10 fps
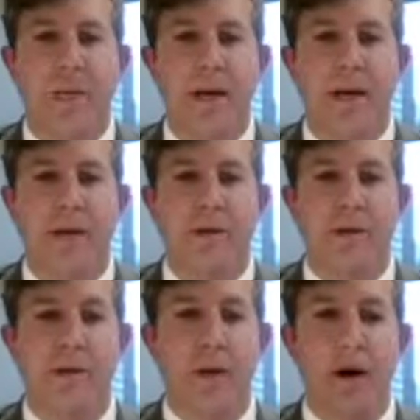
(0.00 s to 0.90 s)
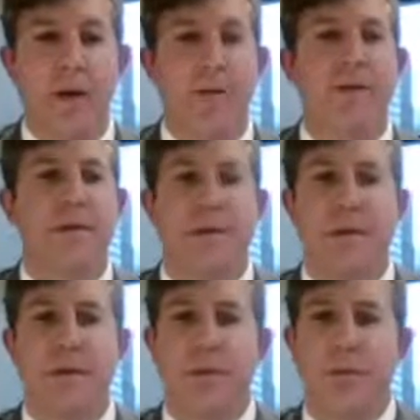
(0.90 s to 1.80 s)
their patrons off the
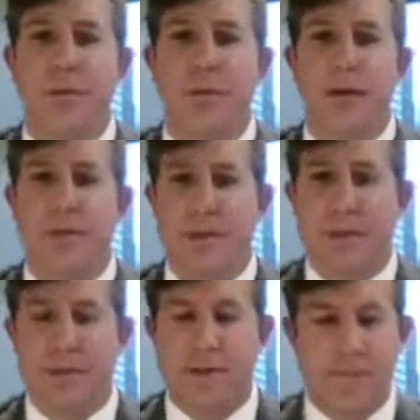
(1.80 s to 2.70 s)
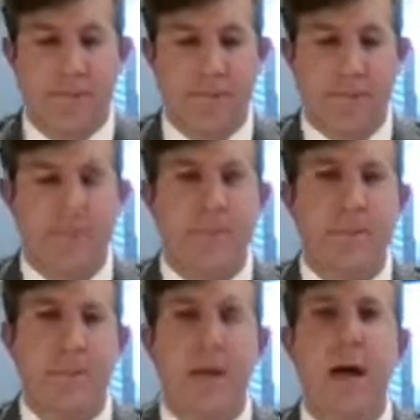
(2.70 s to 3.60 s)
site of their premises.
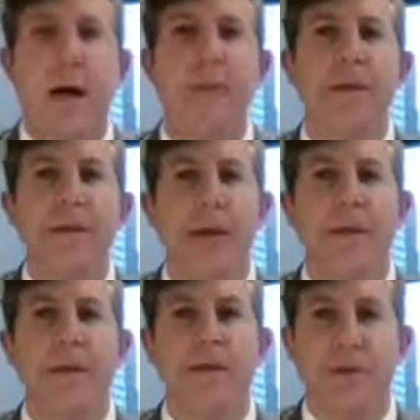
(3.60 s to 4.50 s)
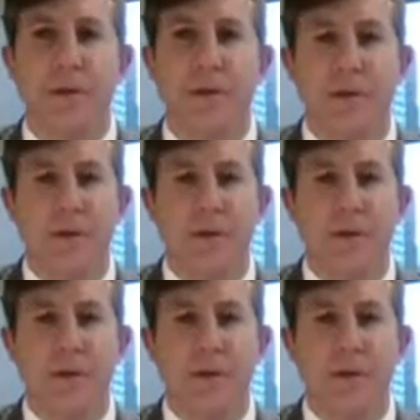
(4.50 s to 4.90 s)
This happens in two